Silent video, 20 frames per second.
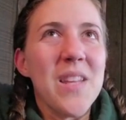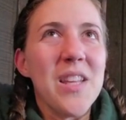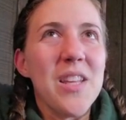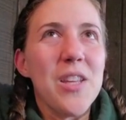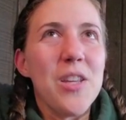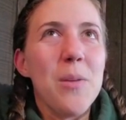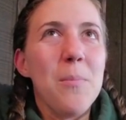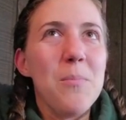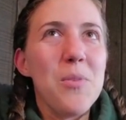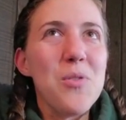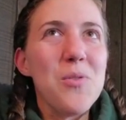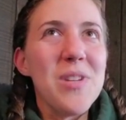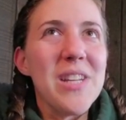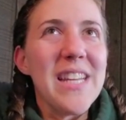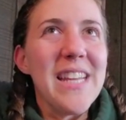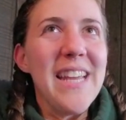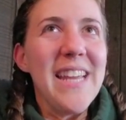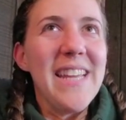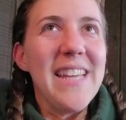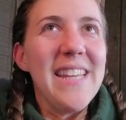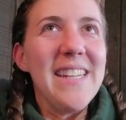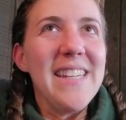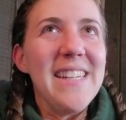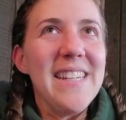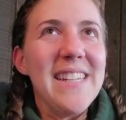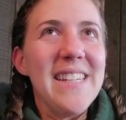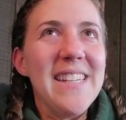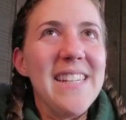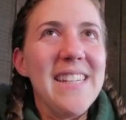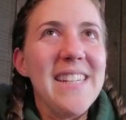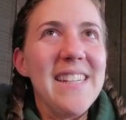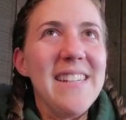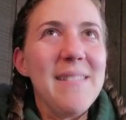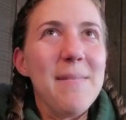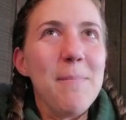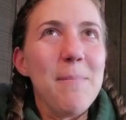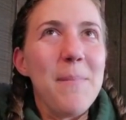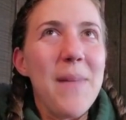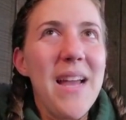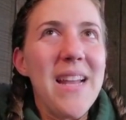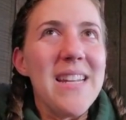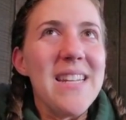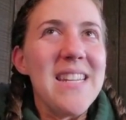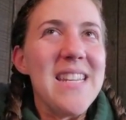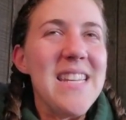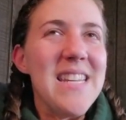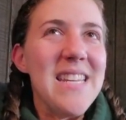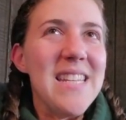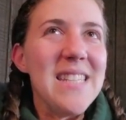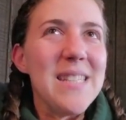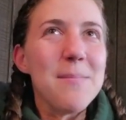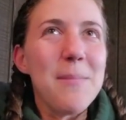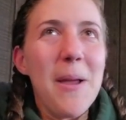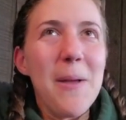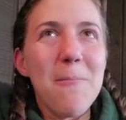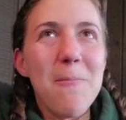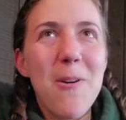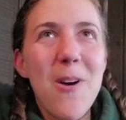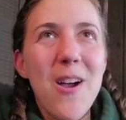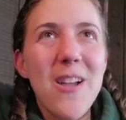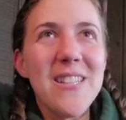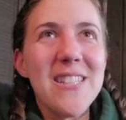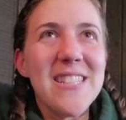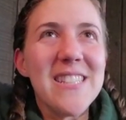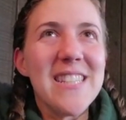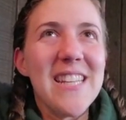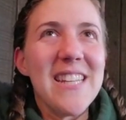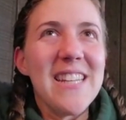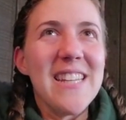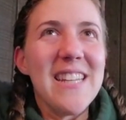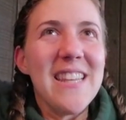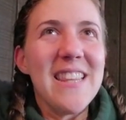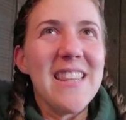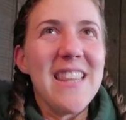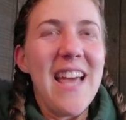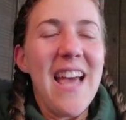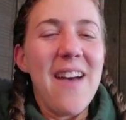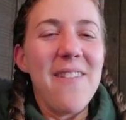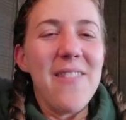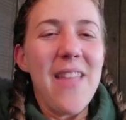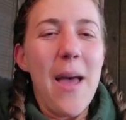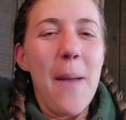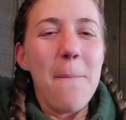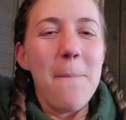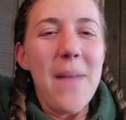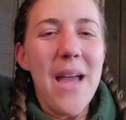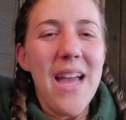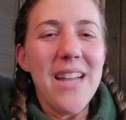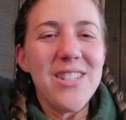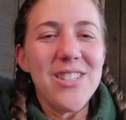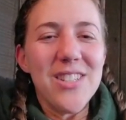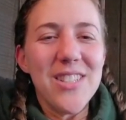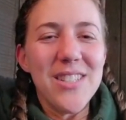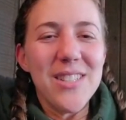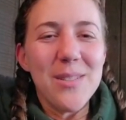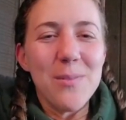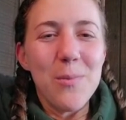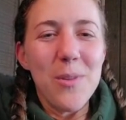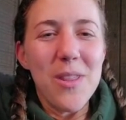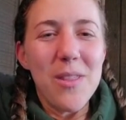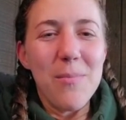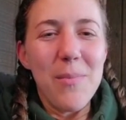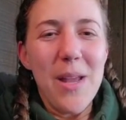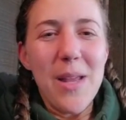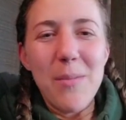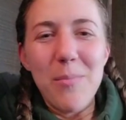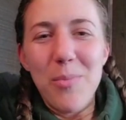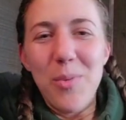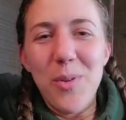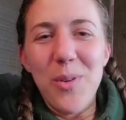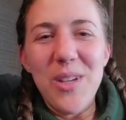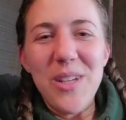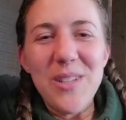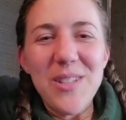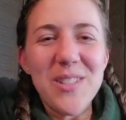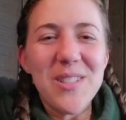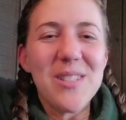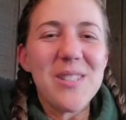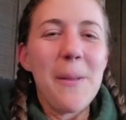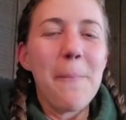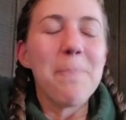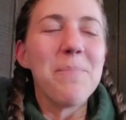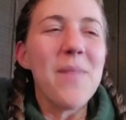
communicate my needs, my wants, and how that matches with my employers.